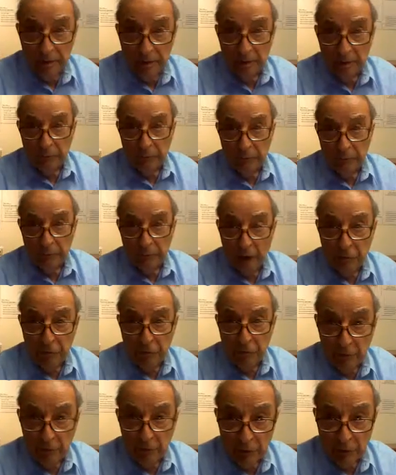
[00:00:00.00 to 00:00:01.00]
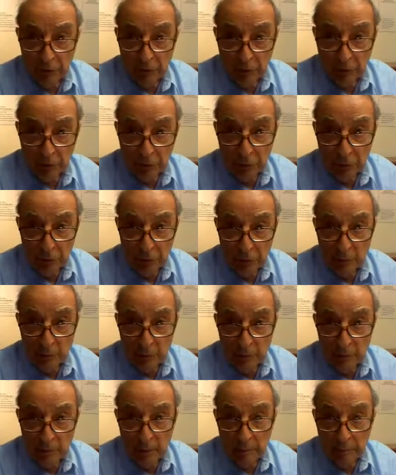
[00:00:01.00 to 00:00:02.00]
identification of
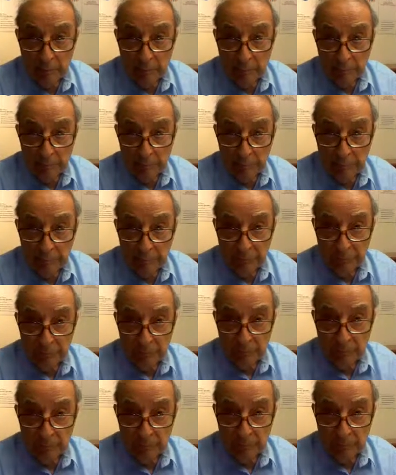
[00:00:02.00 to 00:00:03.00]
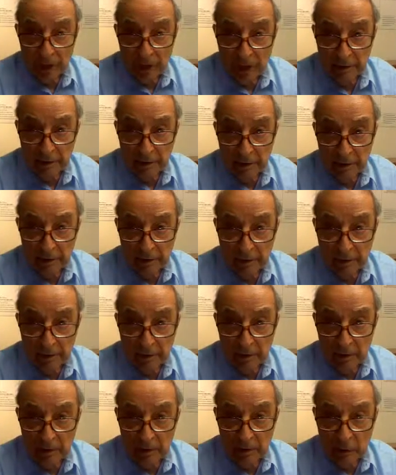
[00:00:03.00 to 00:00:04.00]
individual, violate HIPAA.
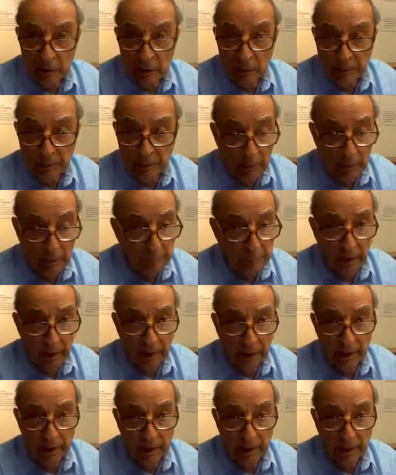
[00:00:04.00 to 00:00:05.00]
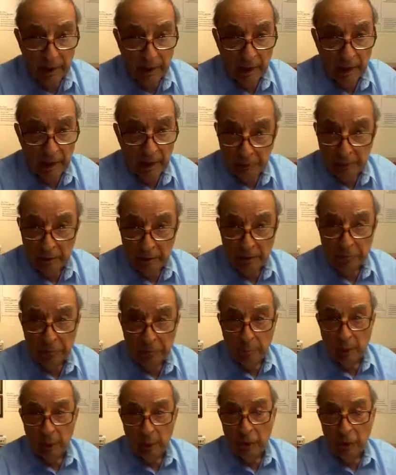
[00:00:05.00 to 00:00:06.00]
It's all HIPAA compliant, encrypted
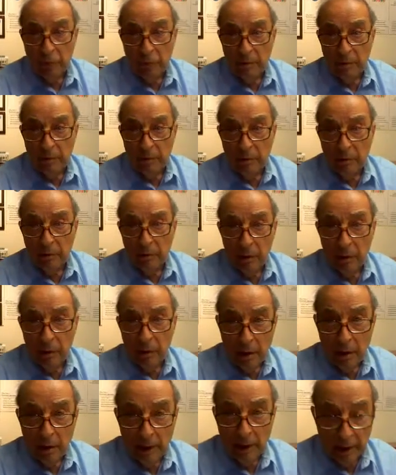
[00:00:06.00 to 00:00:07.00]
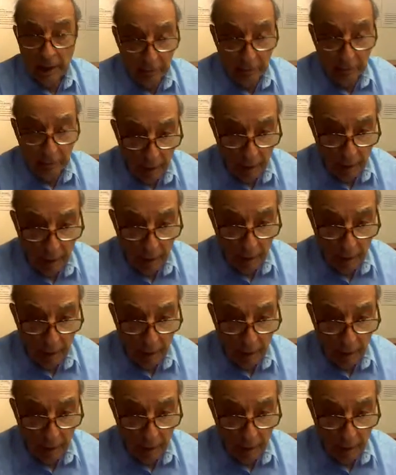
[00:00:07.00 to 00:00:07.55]
information, and